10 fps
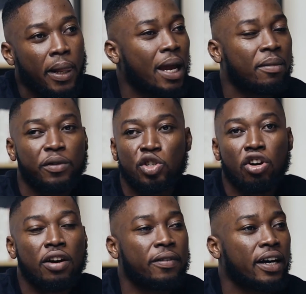Hey, I'm a
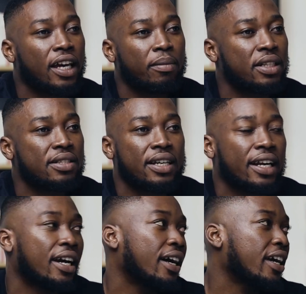photographer. Hey, I'm a
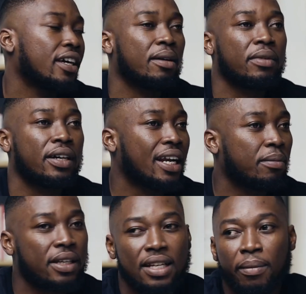designer. Hey, I'm an
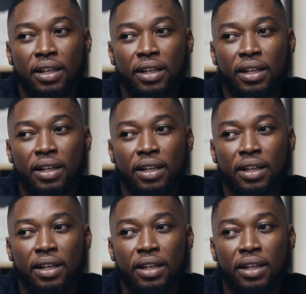animator.